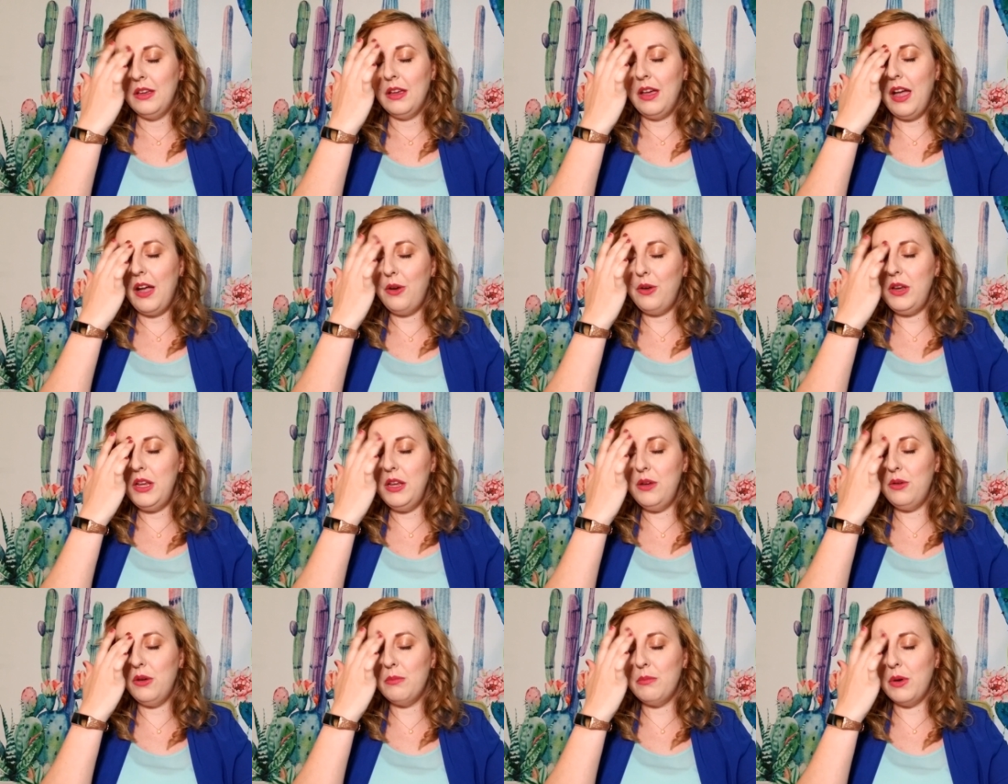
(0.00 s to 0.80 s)
How do
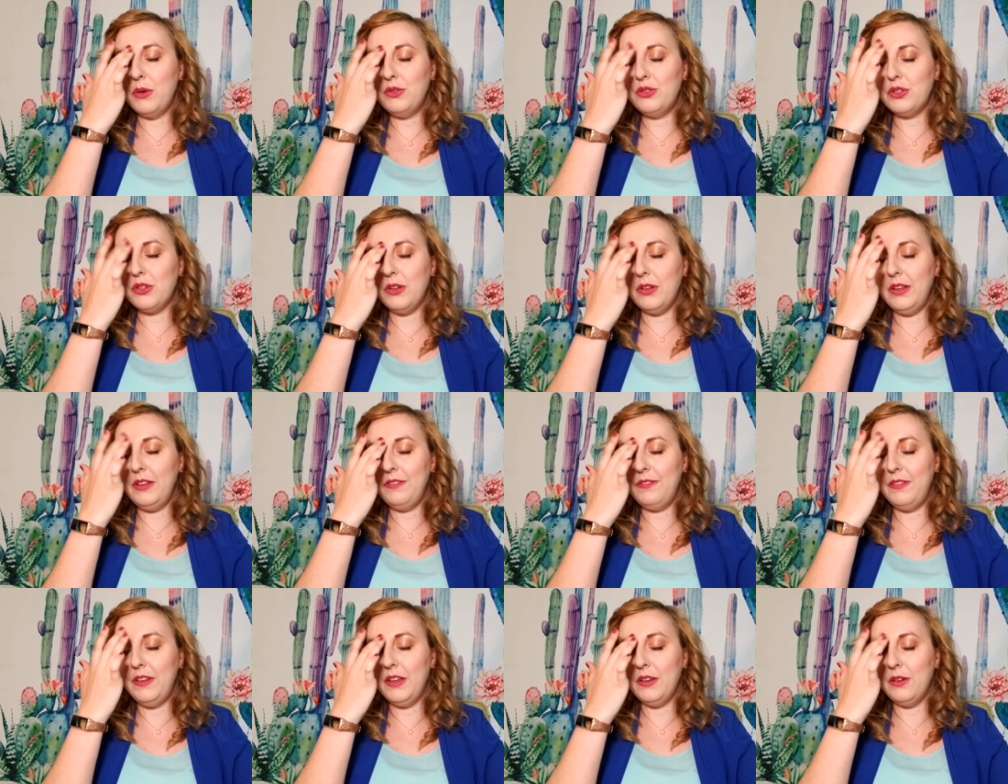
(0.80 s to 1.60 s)
you emotionally
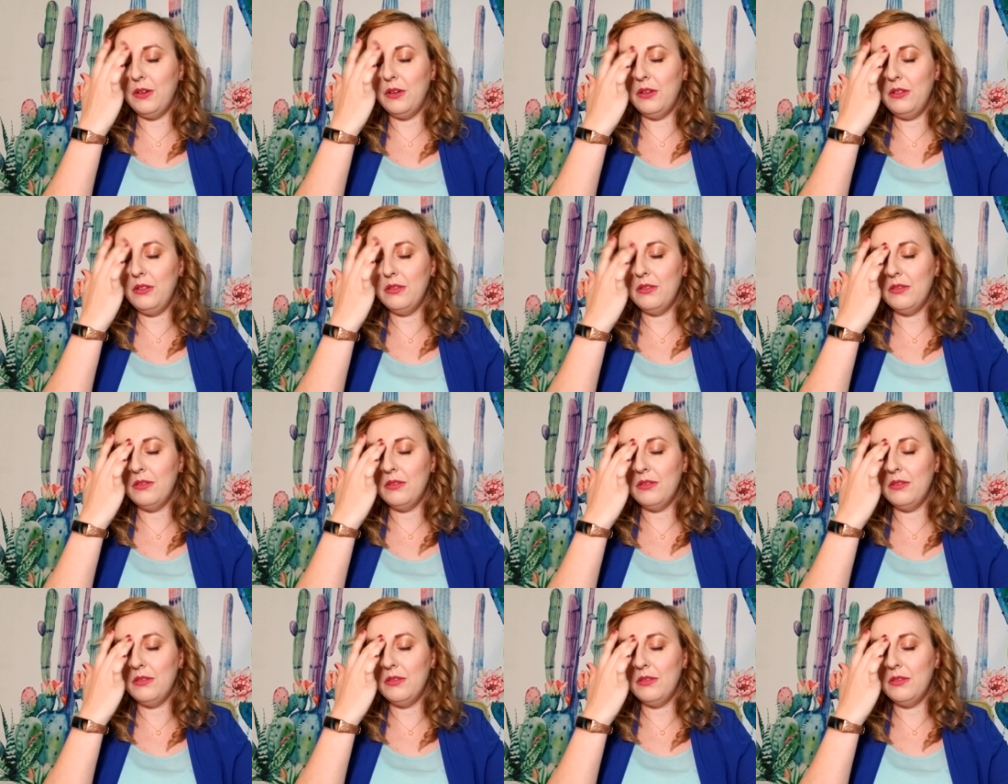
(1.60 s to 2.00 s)
feel?